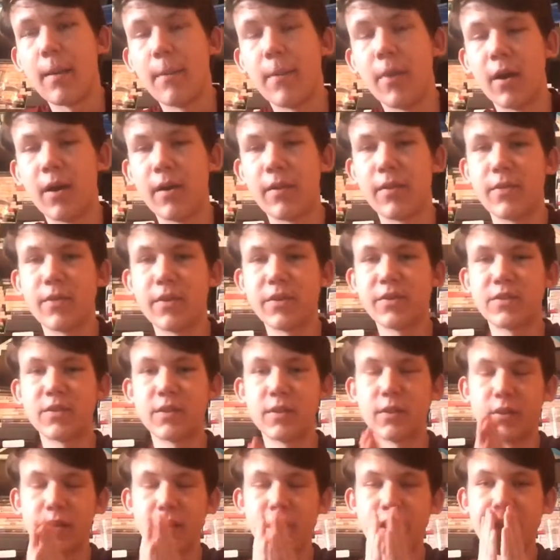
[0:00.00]
But this
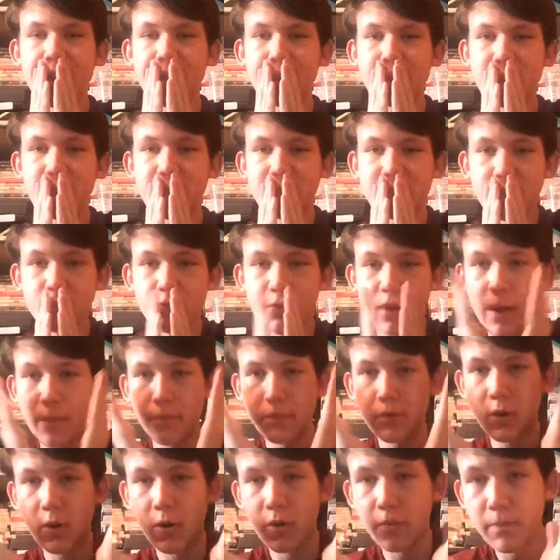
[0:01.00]
leading up to this new
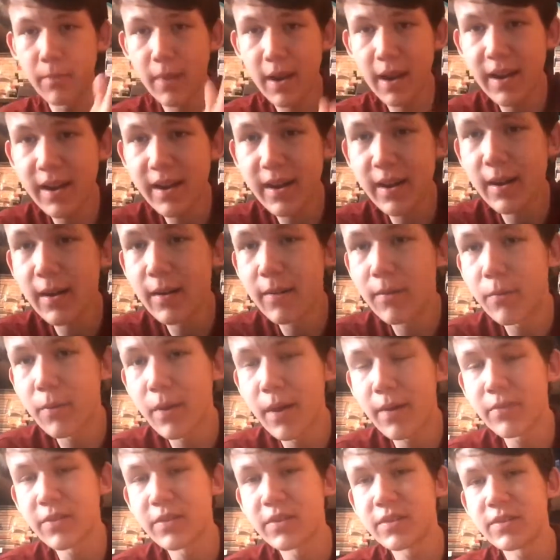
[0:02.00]
album called Mania, we
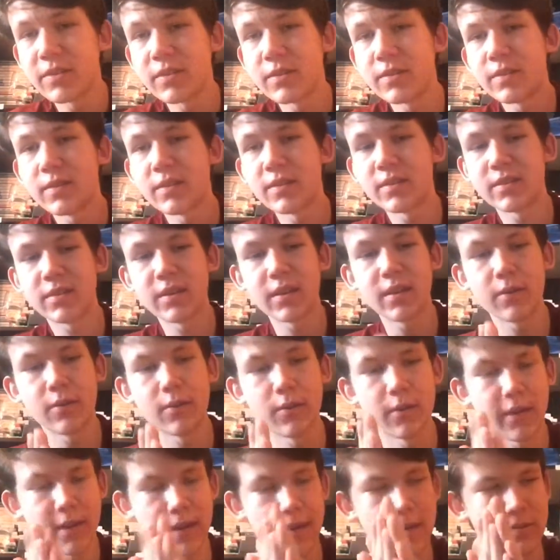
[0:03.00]
have this
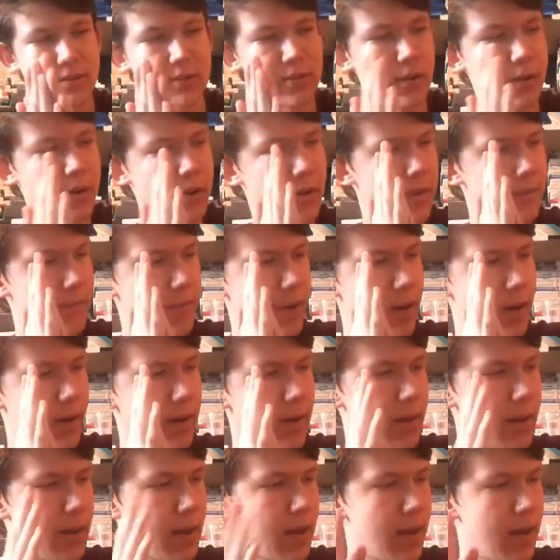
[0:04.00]
single like I was talking
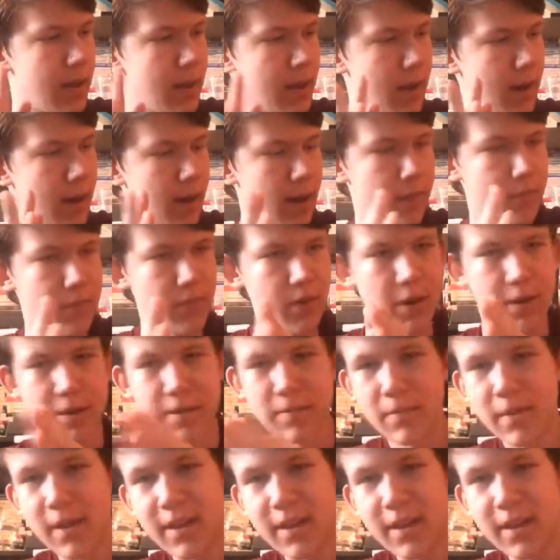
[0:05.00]
about, Young and